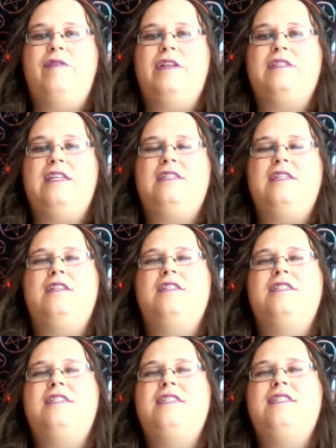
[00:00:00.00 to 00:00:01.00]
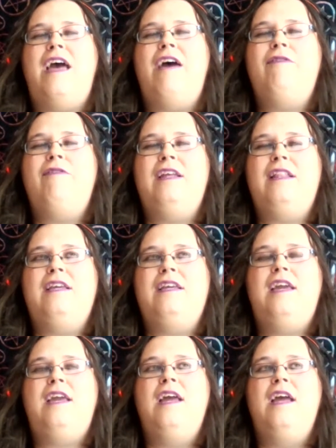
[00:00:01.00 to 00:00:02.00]
It's it's it's
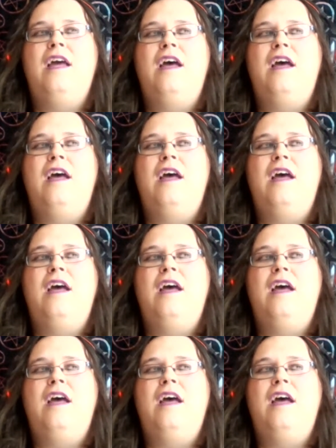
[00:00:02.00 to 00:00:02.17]
definitely